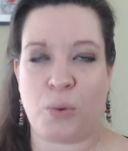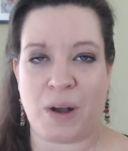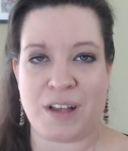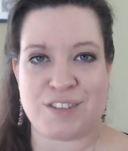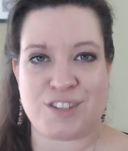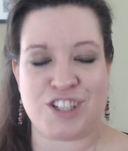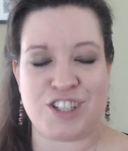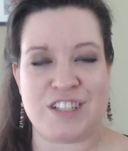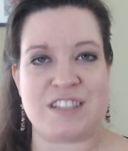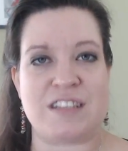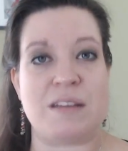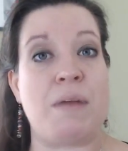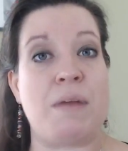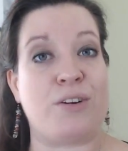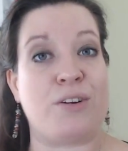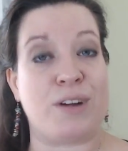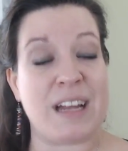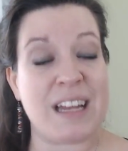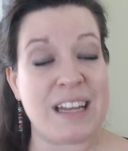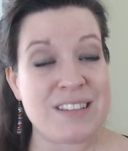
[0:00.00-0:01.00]
questions and
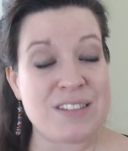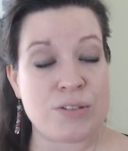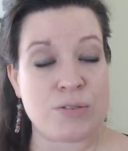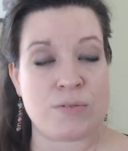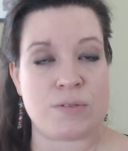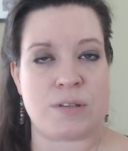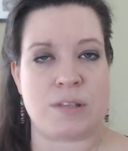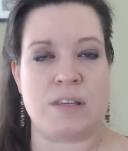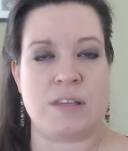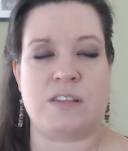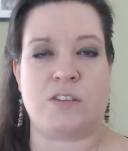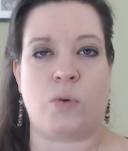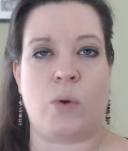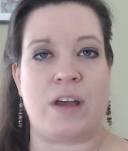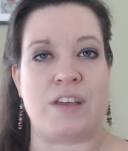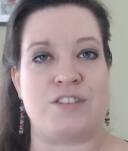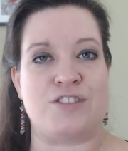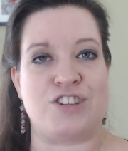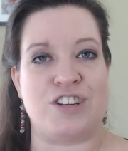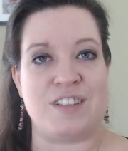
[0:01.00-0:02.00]
better answers to these
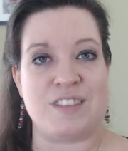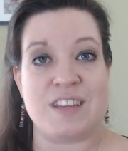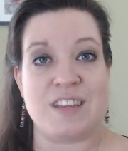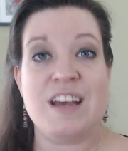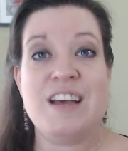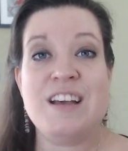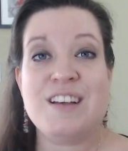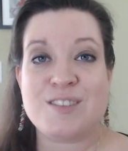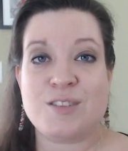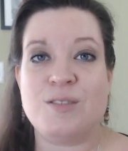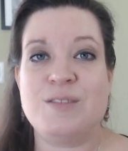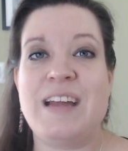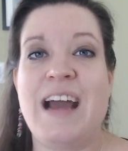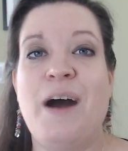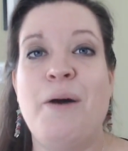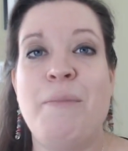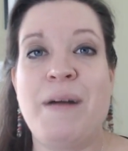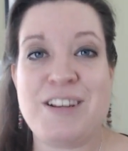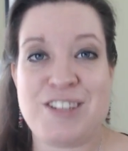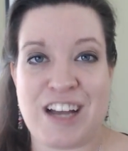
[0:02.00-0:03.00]
questions. So
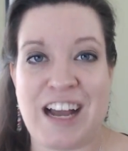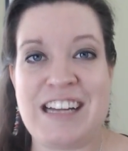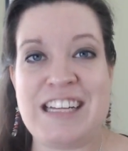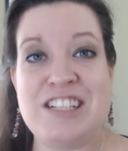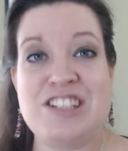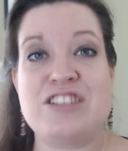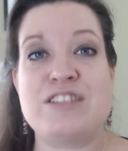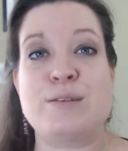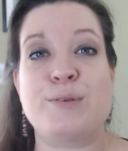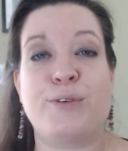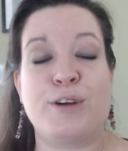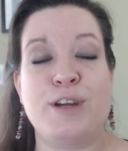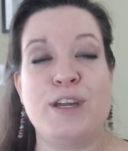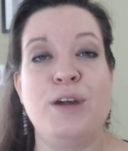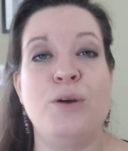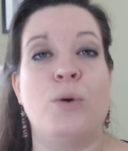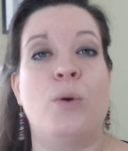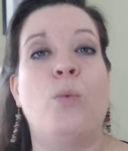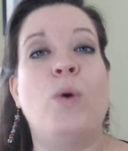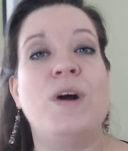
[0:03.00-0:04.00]
now my challenge is for
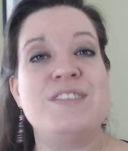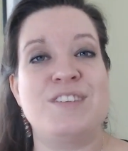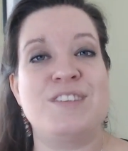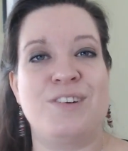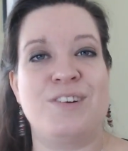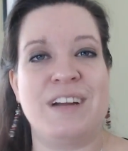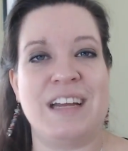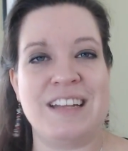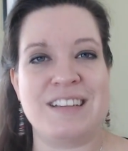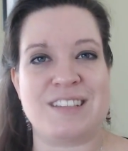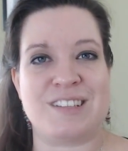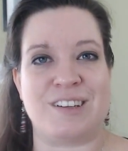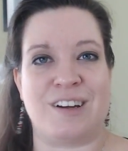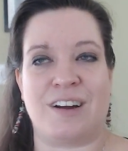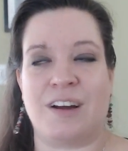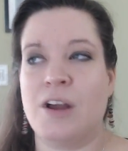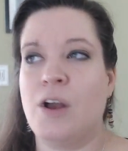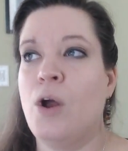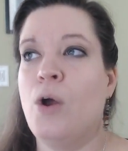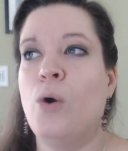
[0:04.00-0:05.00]
you. What's your
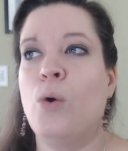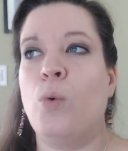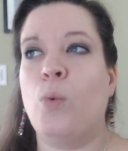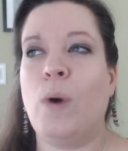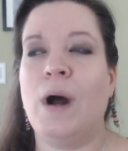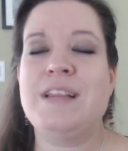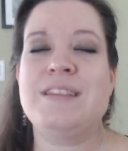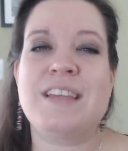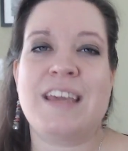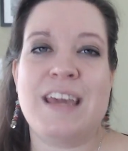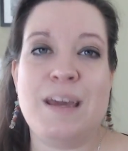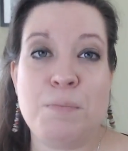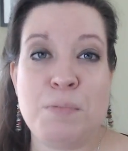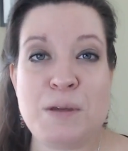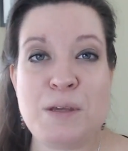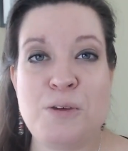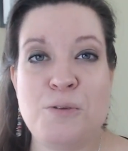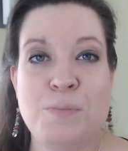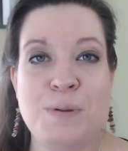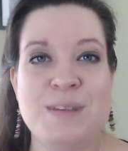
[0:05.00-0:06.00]
answer? What's
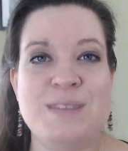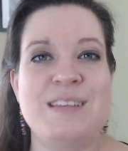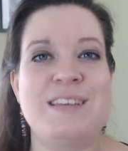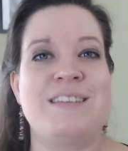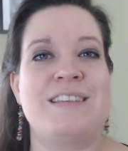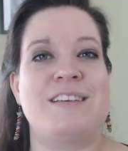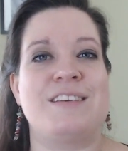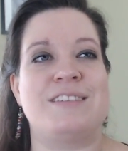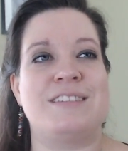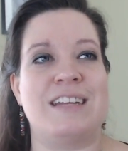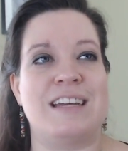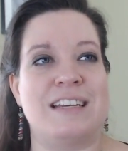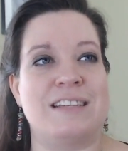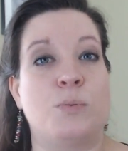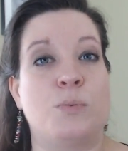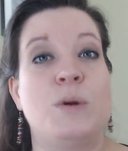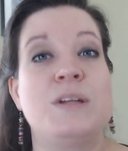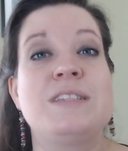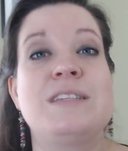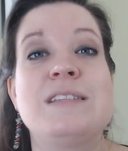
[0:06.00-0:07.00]
keeping you busy these
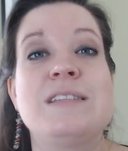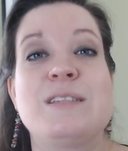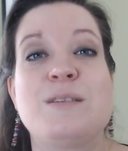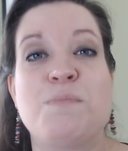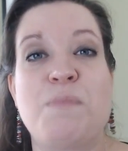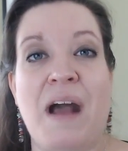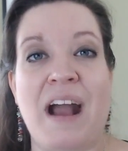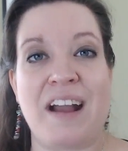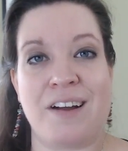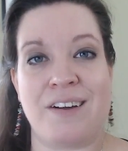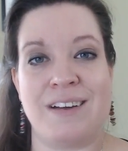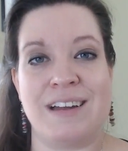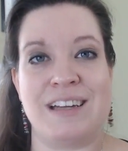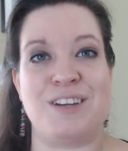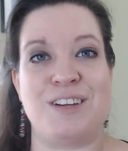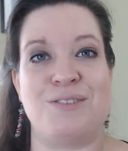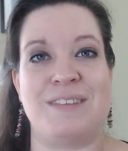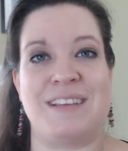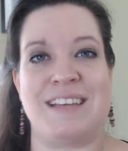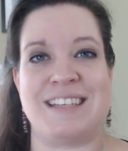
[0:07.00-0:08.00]
days? What's inspiring
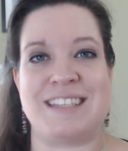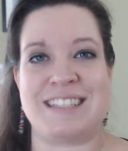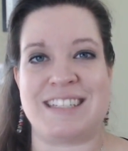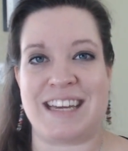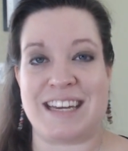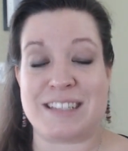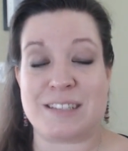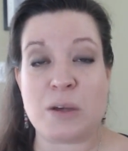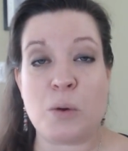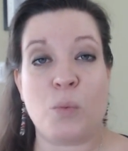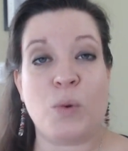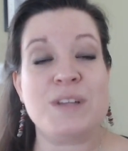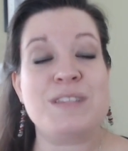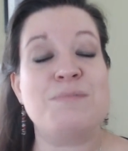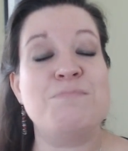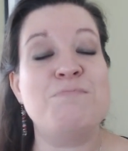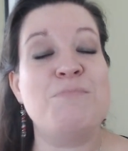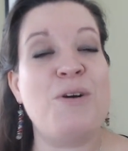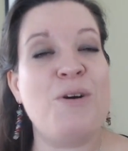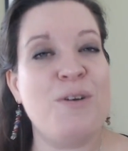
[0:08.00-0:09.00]
you these days?
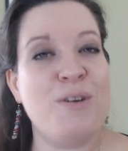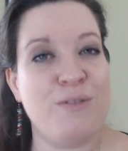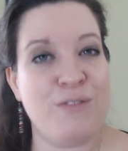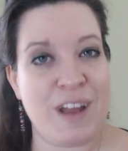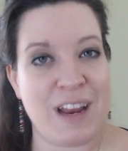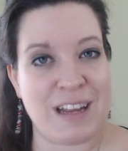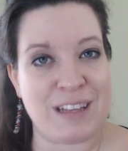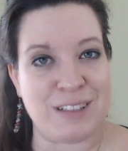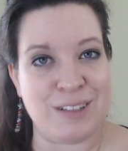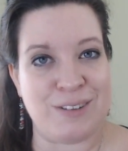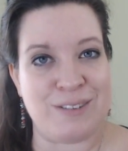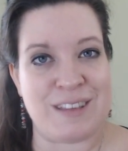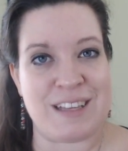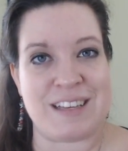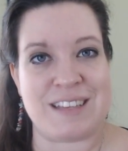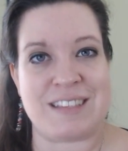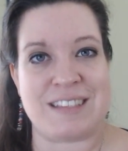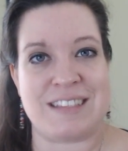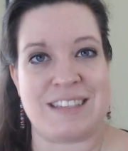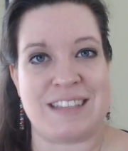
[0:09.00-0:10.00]
What's motivating you
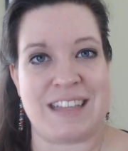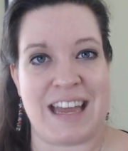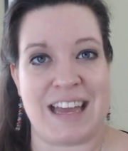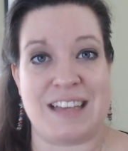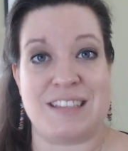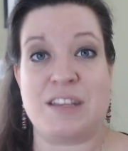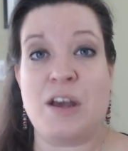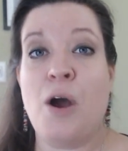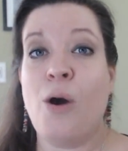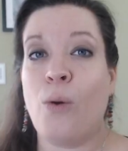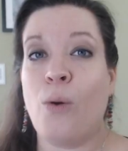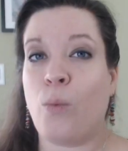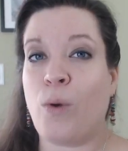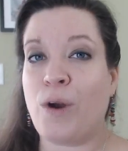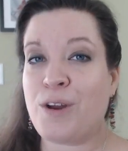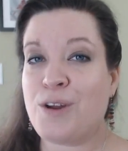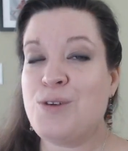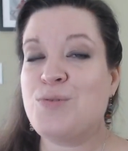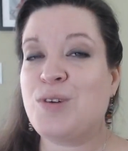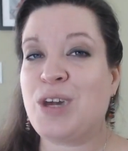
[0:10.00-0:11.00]
these days?
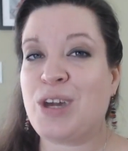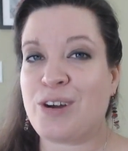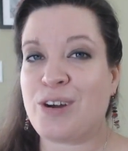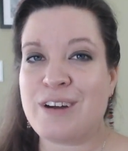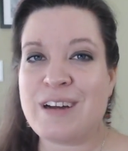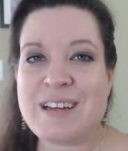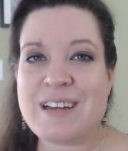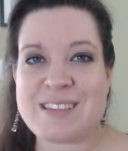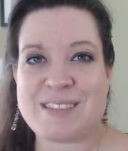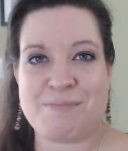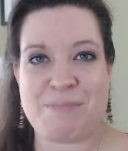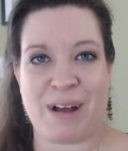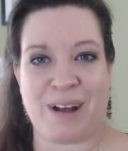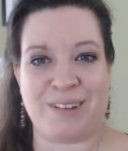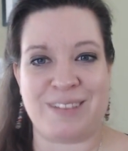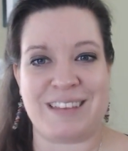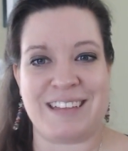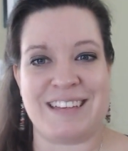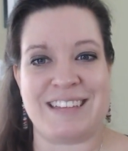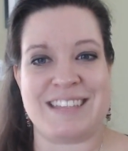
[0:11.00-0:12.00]
What are you curious
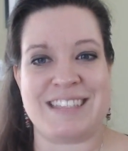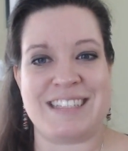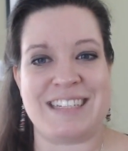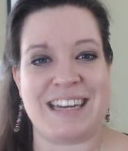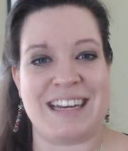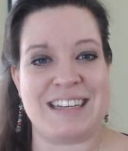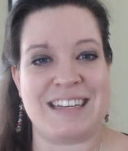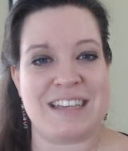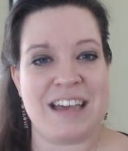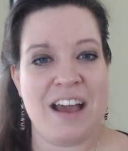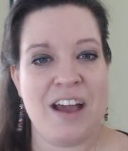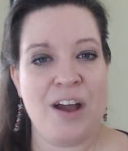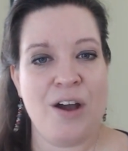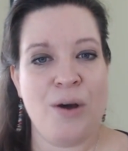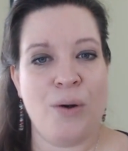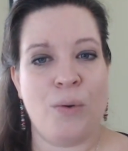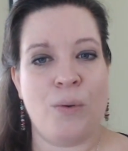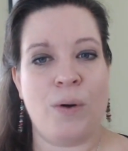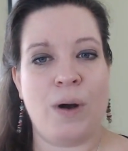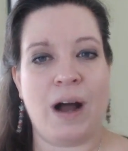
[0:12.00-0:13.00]
about these days?
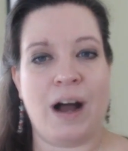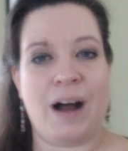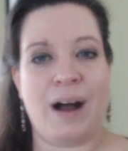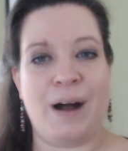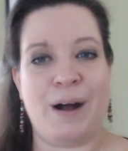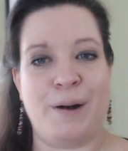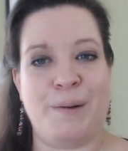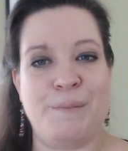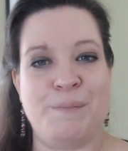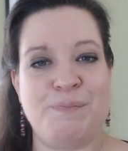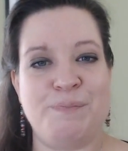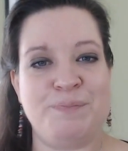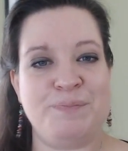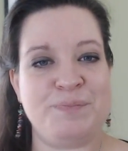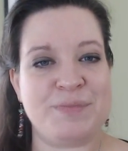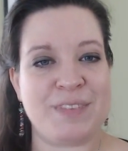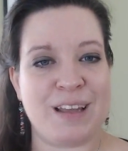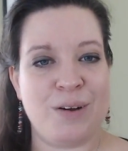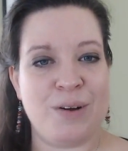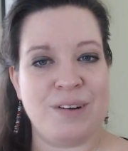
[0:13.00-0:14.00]

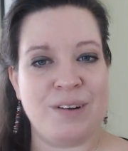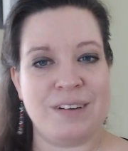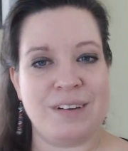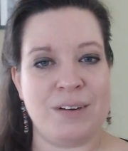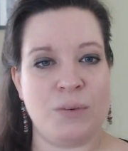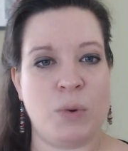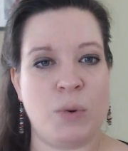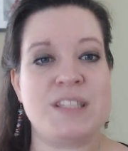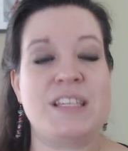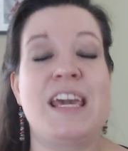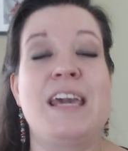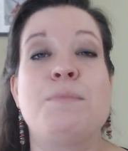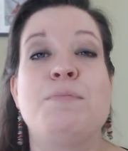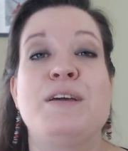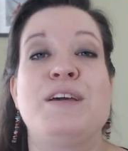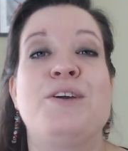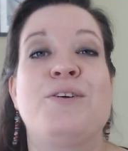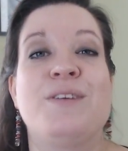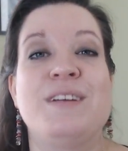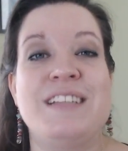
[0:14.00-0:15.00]
What's
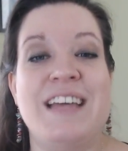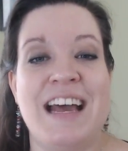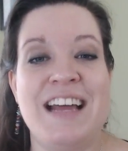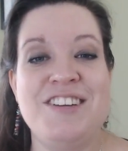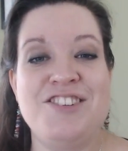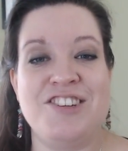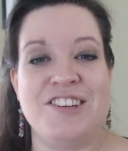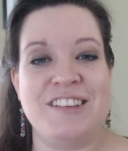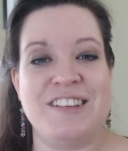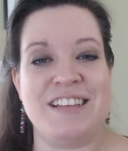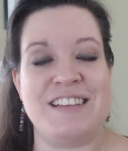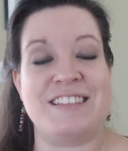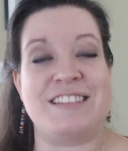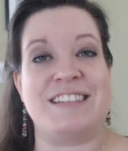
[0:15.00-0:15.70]
keeping your attention